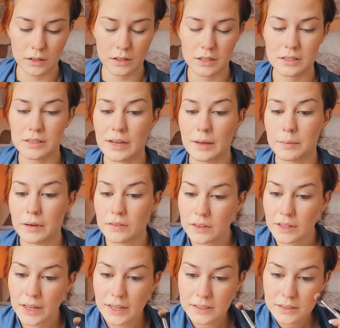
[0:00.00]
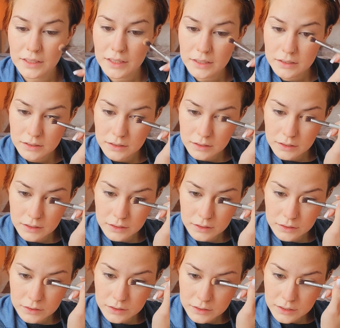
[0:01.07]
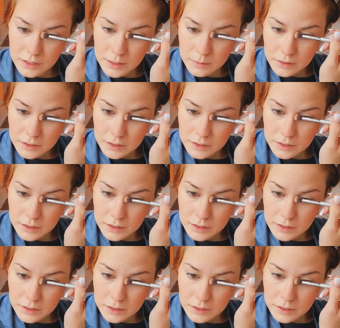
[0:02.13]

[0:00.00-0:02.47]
tap off the excess, and do the same